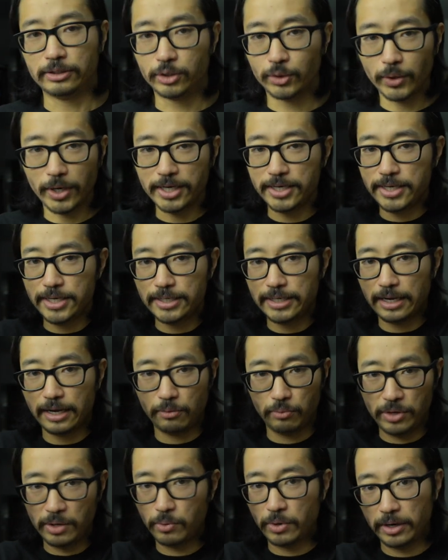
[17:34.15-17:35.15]
Do I need
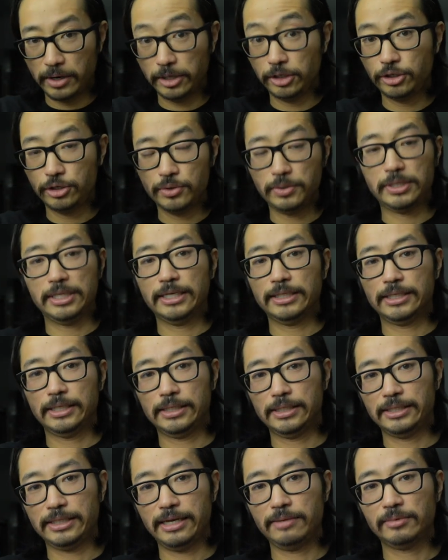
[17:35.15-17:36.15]
to be wearing two things
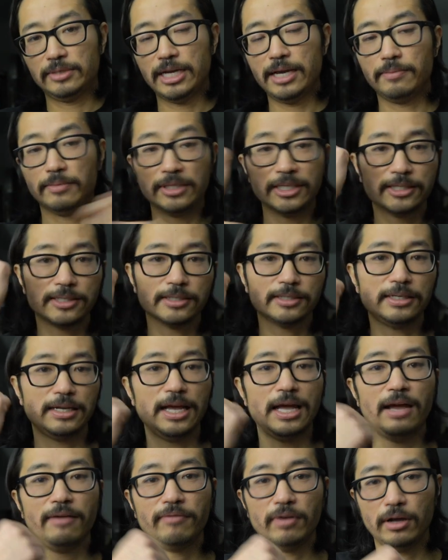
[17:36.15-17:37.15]
at the same time? This doesn't
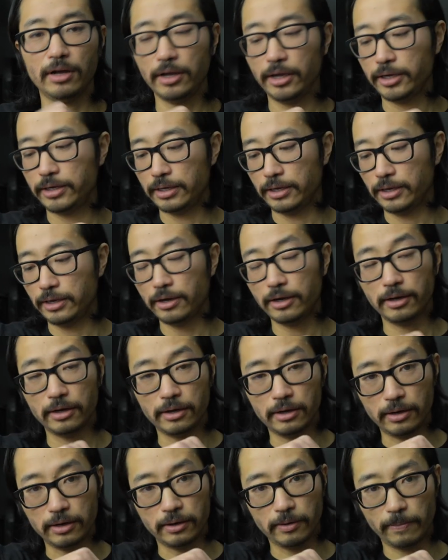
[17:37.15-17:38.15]
have like
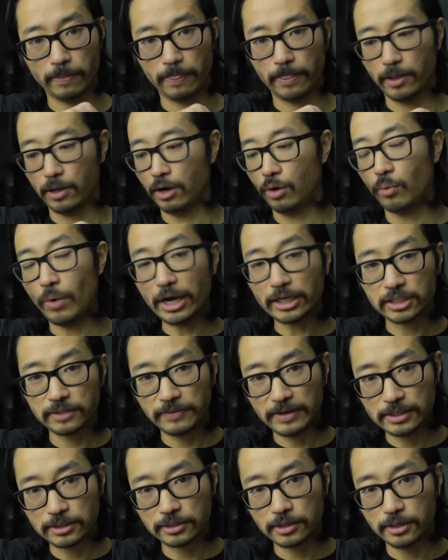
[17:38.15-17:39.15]
a watch
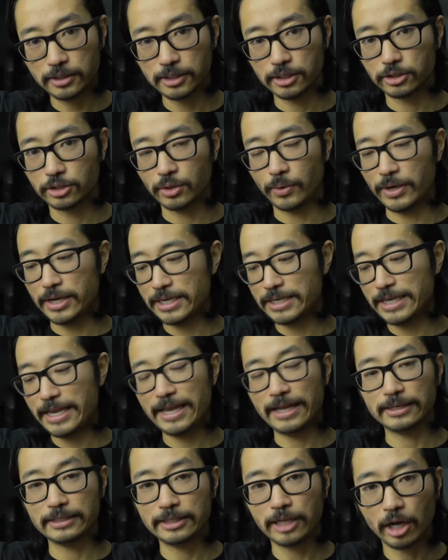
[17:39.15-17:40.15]
face on it, so it
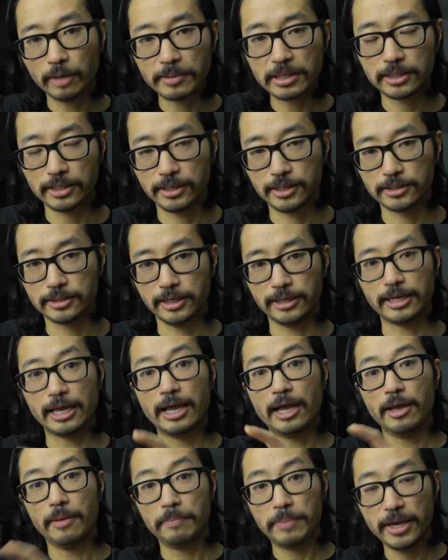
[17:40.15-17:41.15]
can't tell me things like
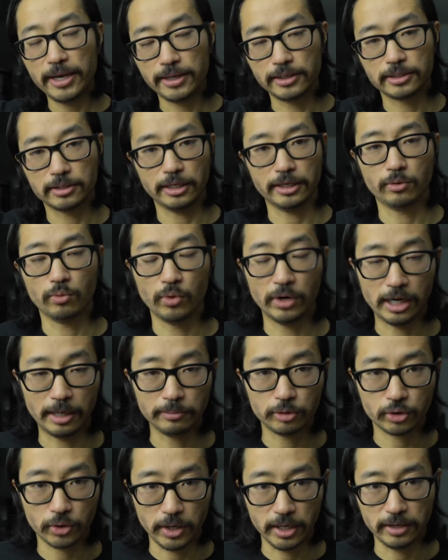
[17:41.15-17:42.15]
pace, like when
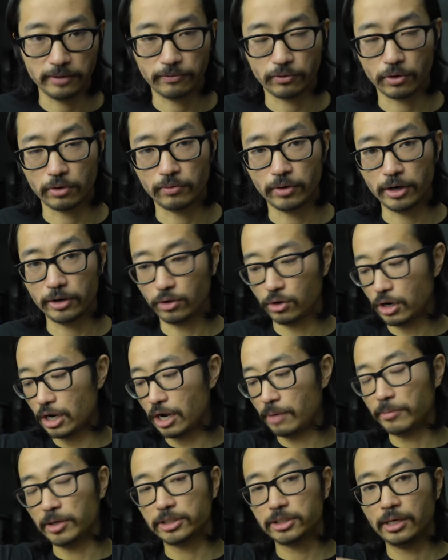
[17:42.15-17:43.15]
I'm training for a run, or
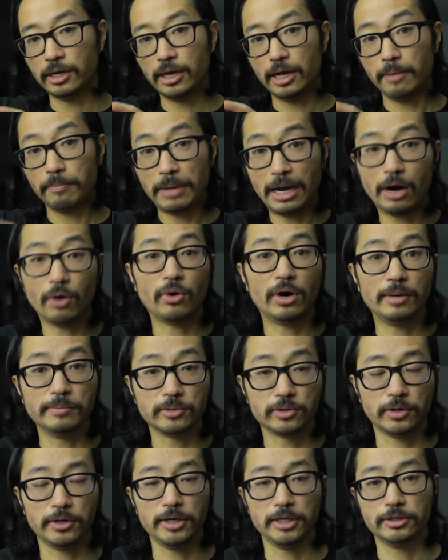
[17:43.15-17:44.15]
how much power I'm
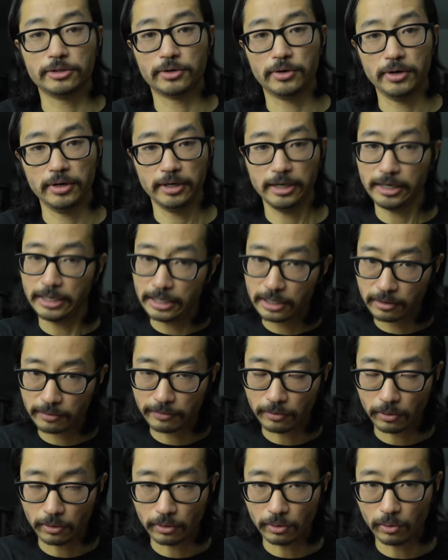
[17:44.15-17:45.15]
exerting during an
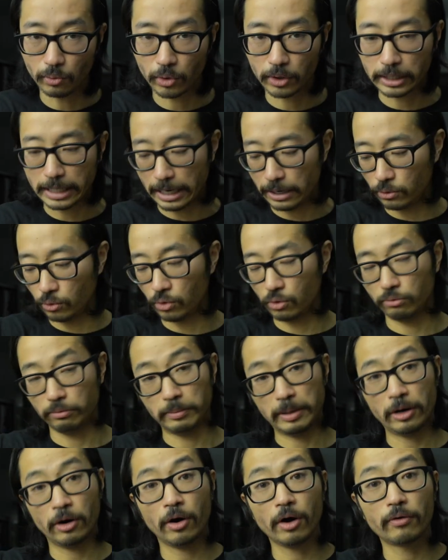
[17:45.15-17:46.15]
interval workout, or
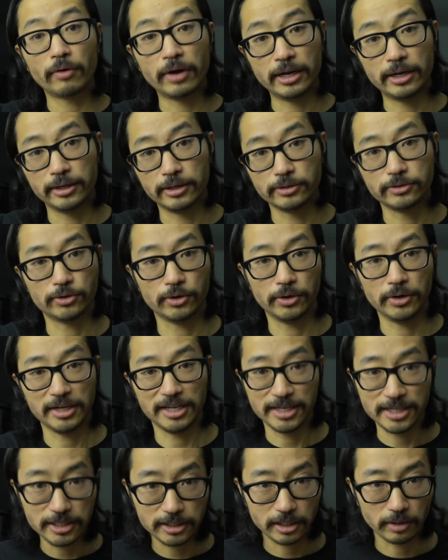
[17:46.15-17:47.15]
my heart rate is during
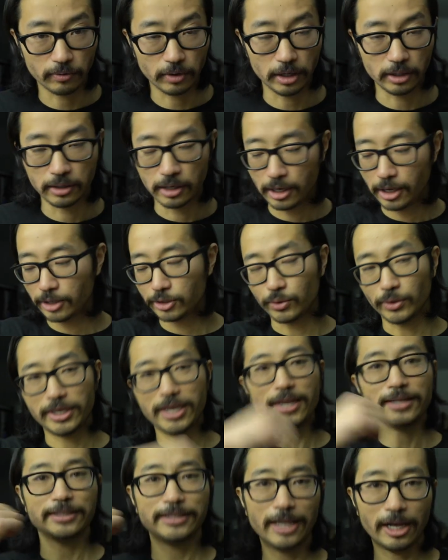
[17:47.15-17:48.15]
an easy run. So it
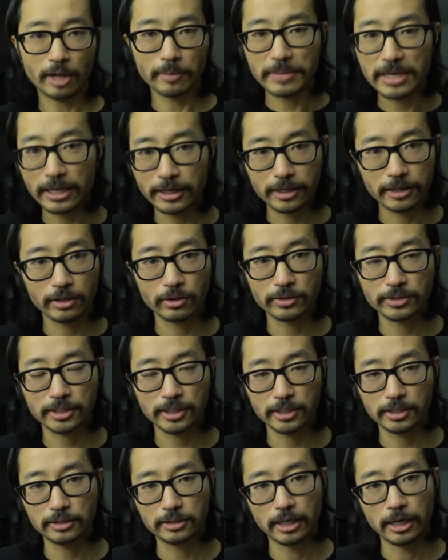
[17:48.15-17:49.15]
can't tell me any of those
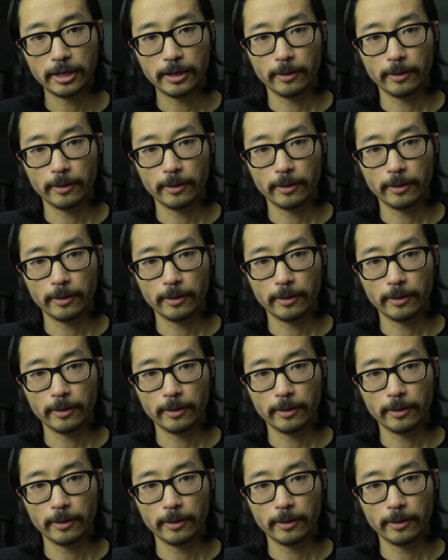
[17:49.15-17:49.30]
things.